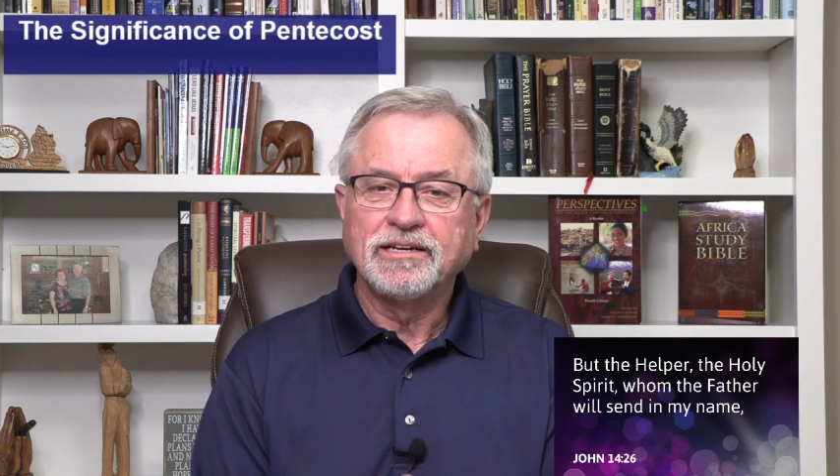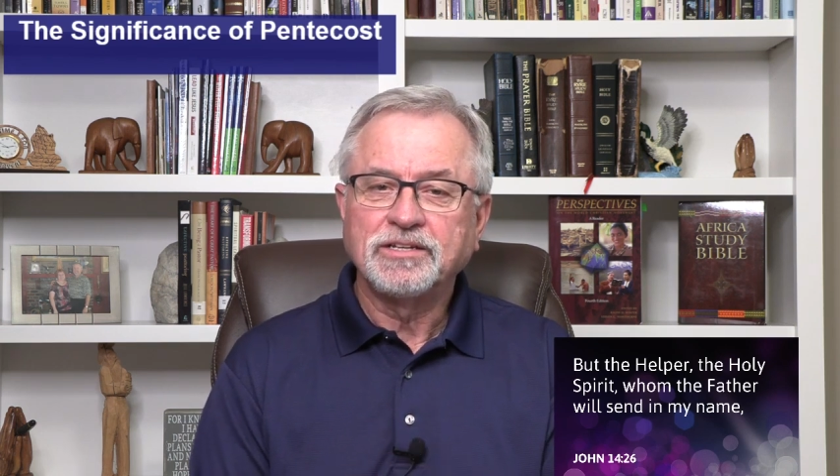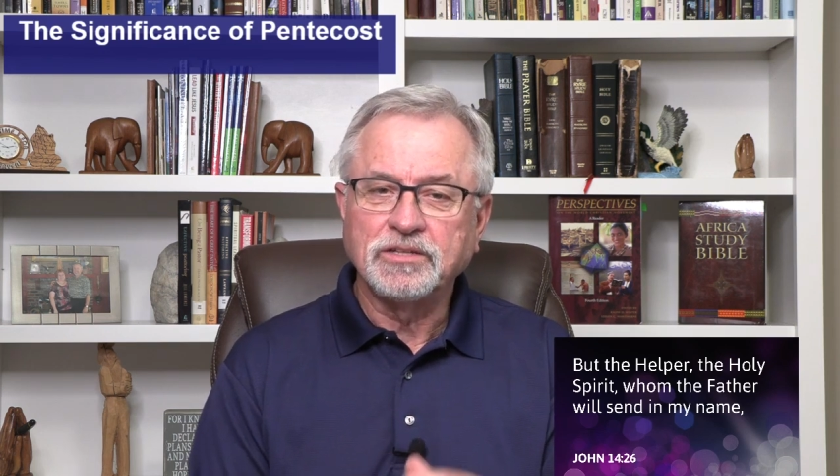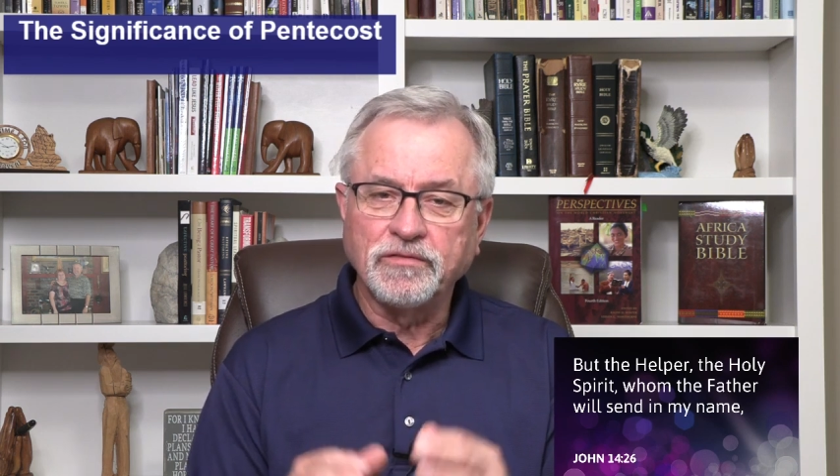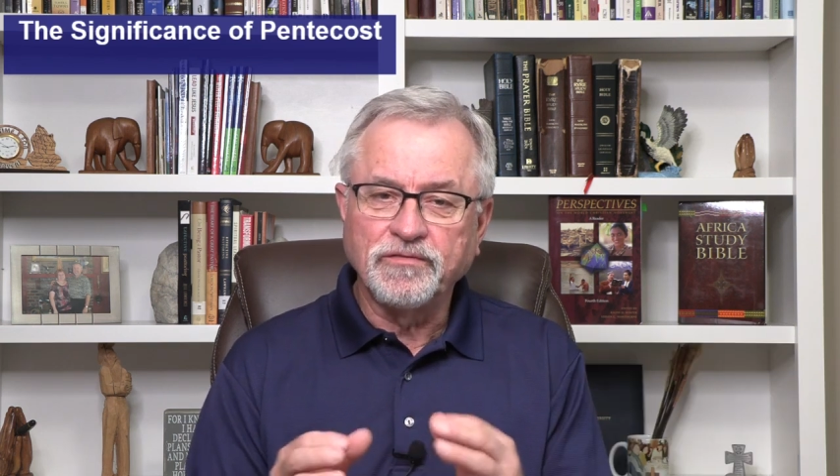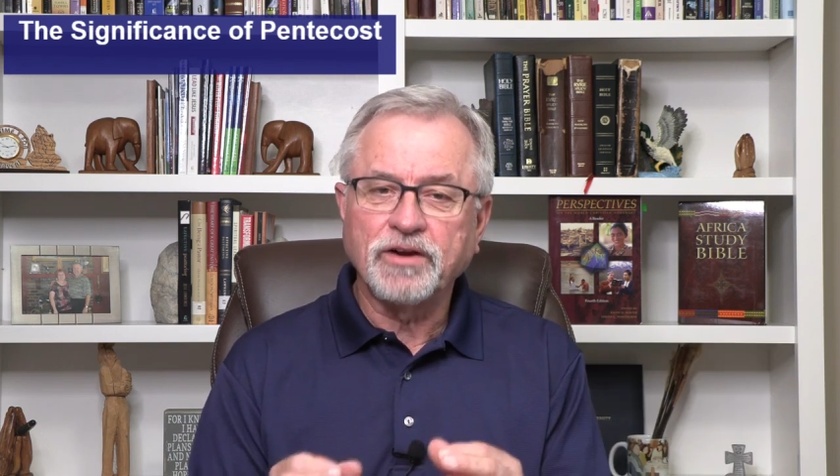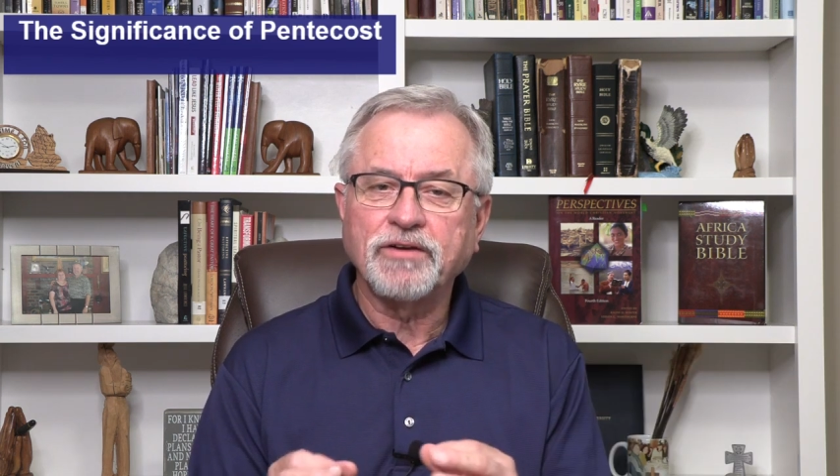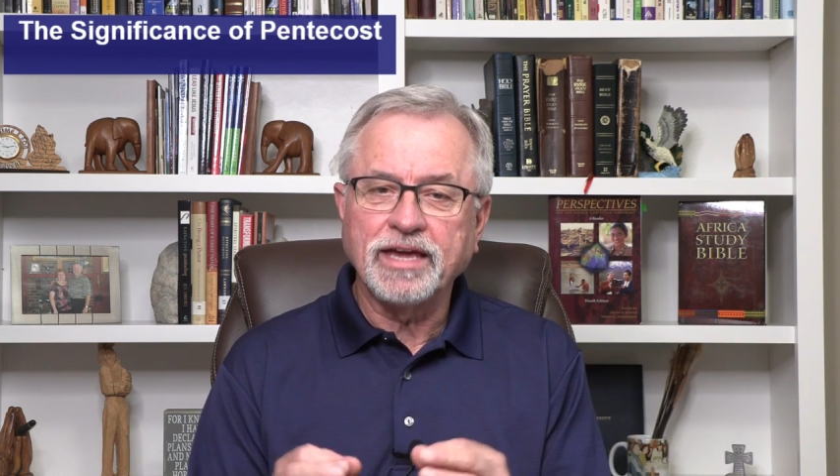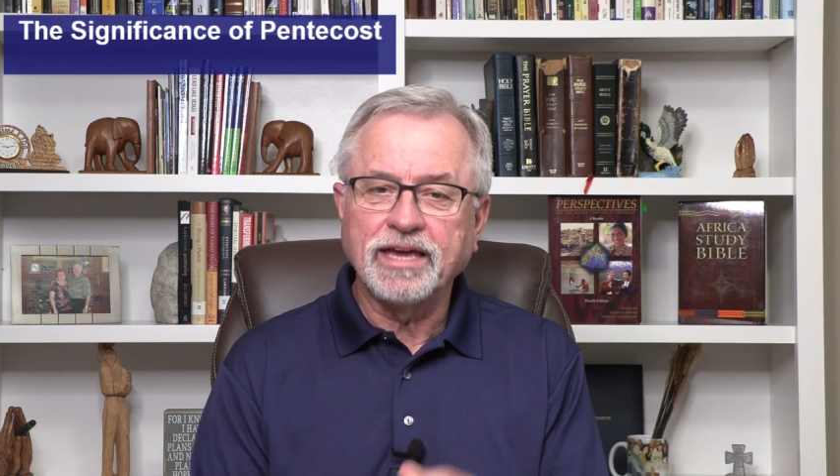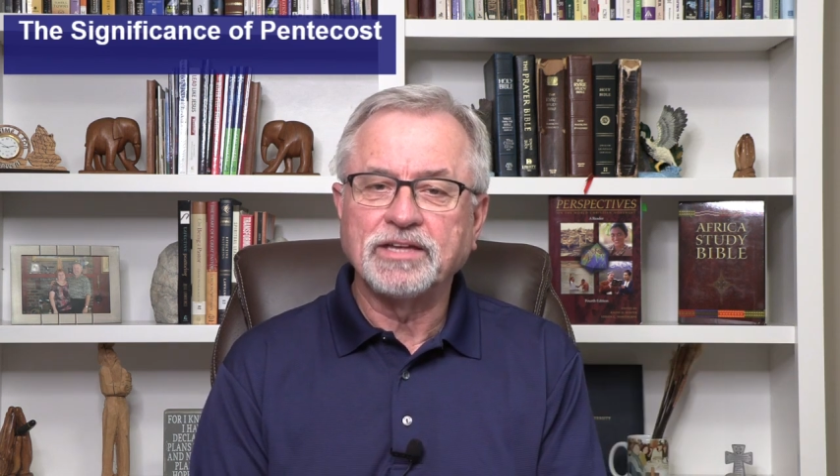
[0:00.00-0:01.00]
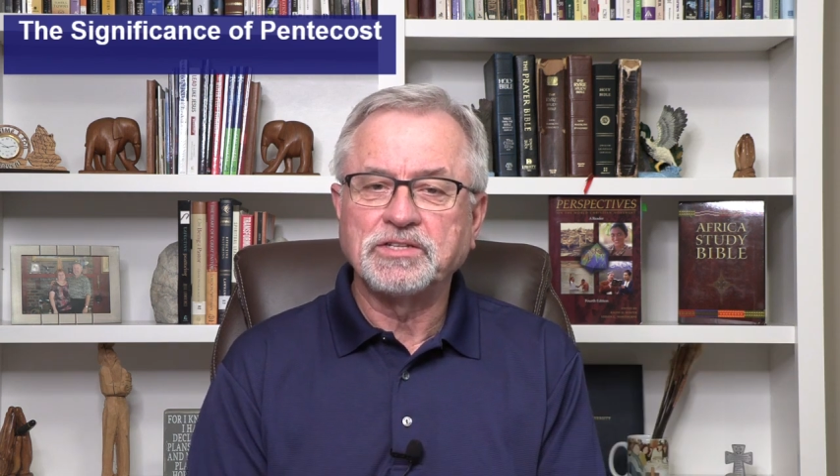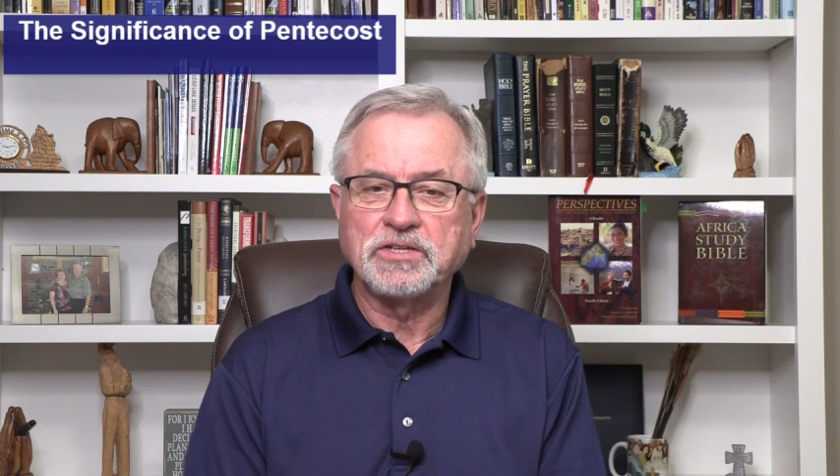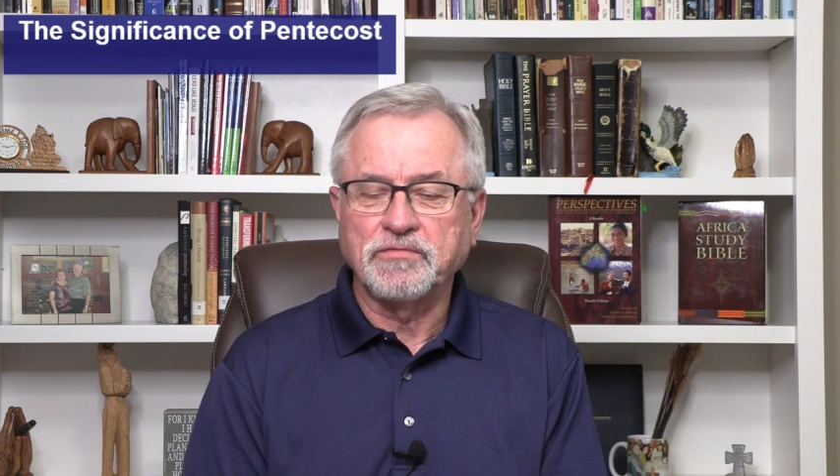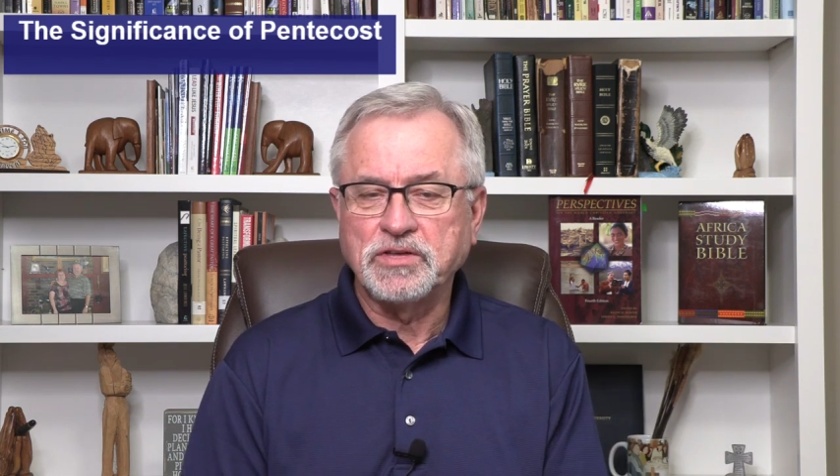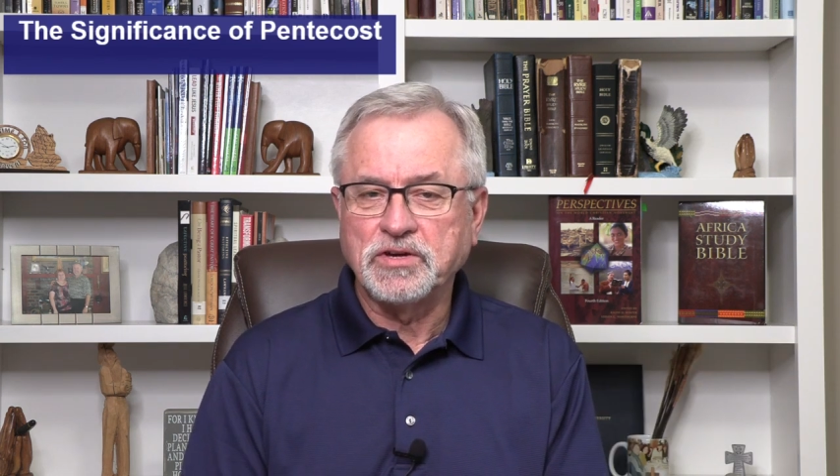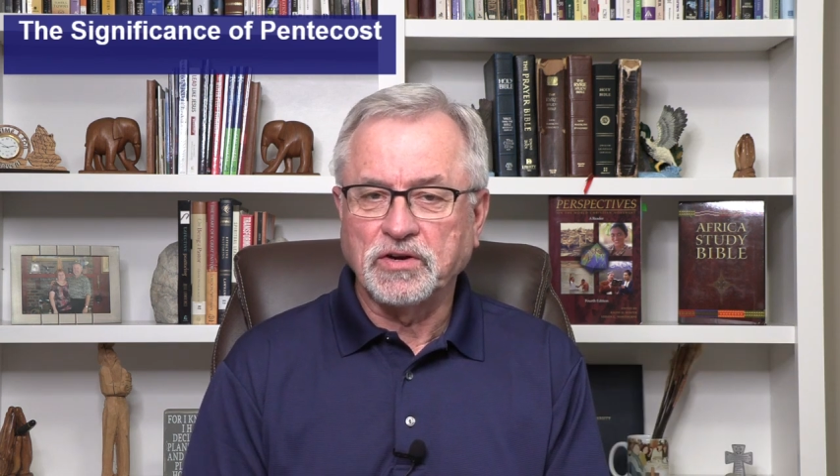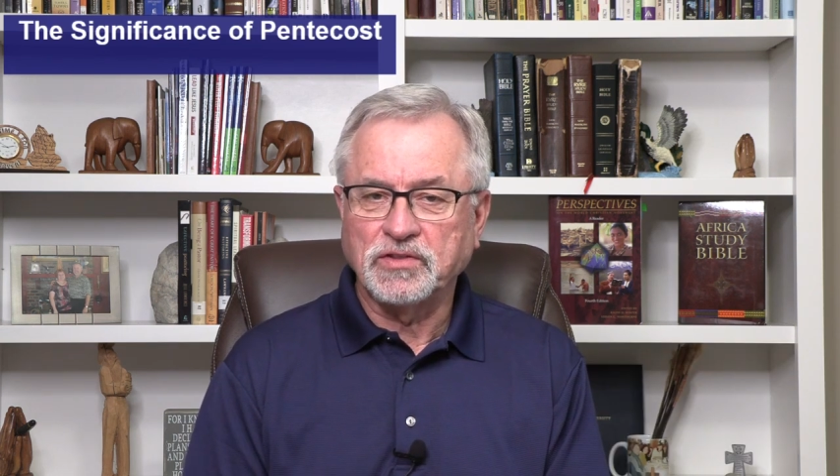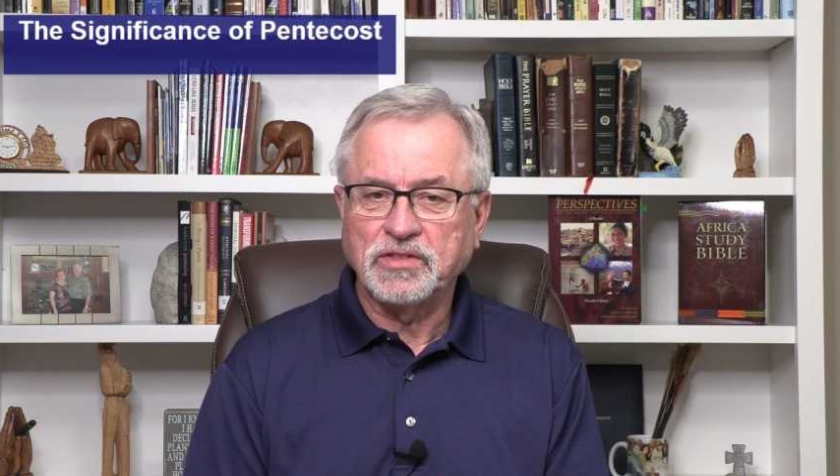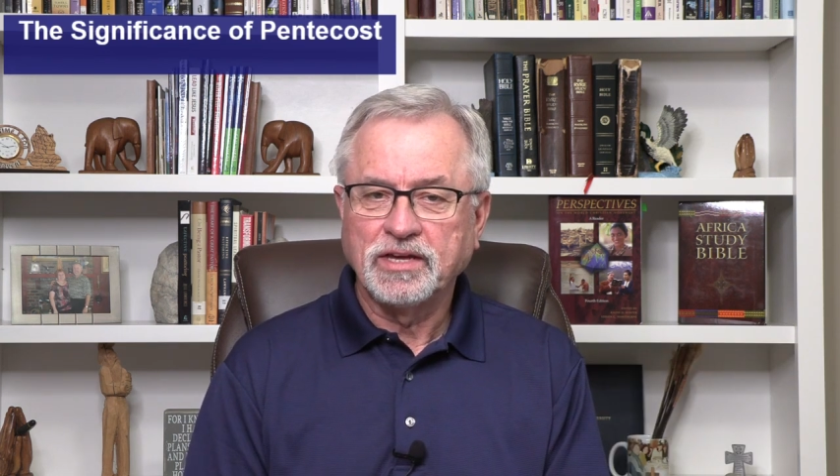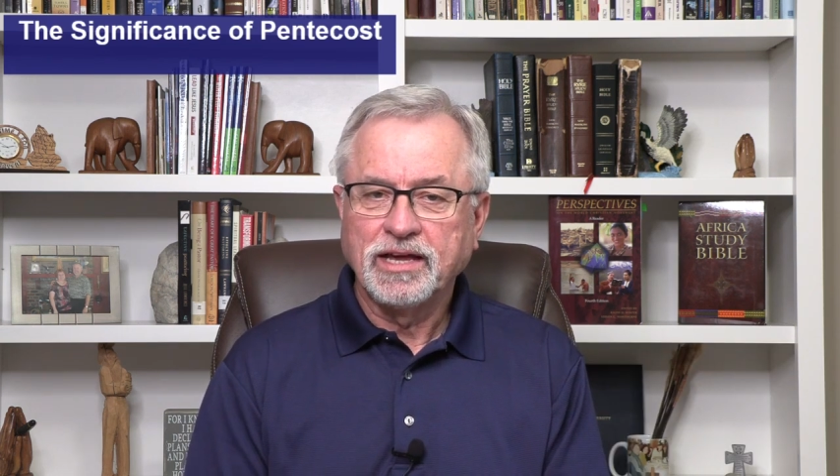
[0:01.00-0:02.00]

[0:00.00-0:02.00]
to the very ends of the earth.